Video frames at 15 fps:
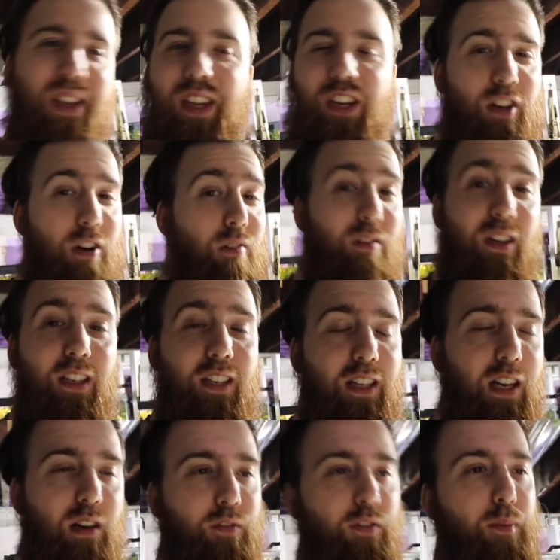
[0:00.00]
you don't really
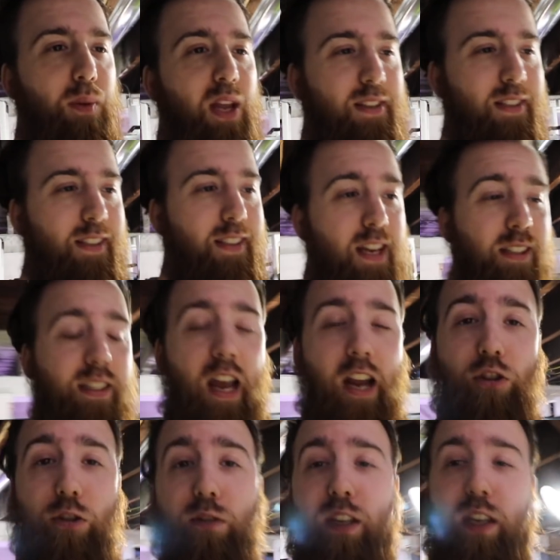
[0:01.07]
need it for planted tanks. I
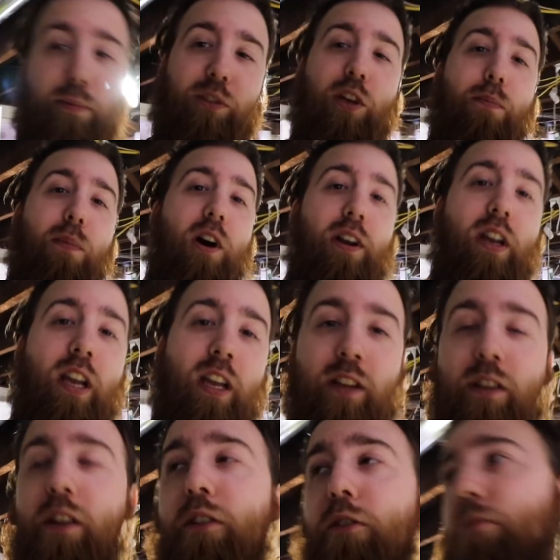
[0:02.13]
do keep some on
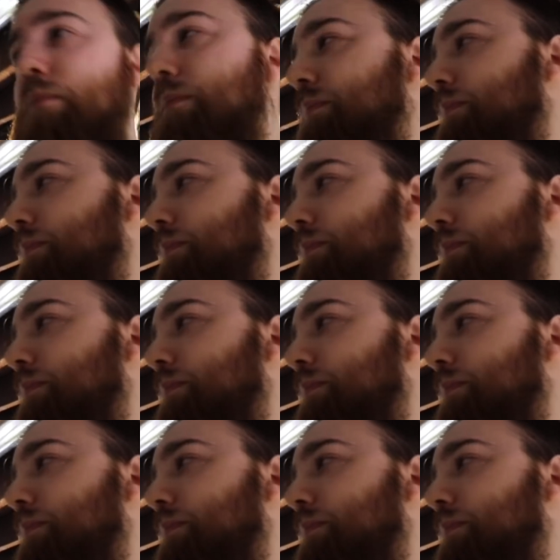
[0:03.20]
hand though.